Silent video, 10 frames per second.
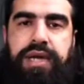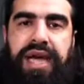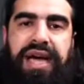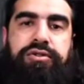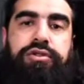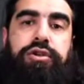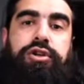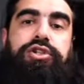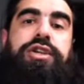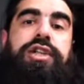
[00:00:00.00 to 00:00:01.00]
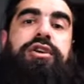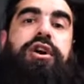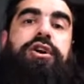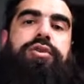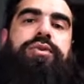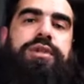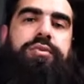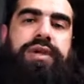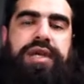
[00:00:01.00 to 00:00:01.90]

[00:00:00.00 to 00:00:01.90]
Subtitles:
How do you logically argue with someone?